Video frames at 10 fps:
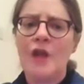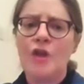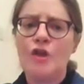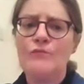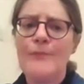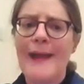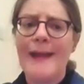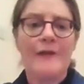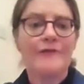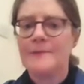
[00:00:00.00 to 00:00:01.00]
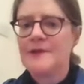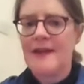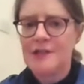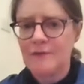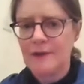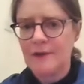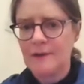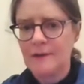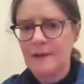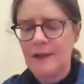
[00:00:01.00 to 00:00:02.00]
You may have come to the end of a
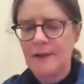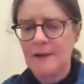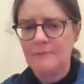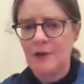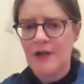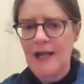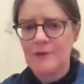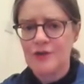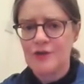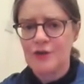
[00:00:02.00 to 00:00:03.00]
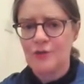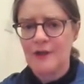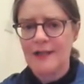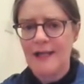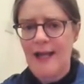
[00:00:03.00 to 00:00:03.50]
Modern Languages degree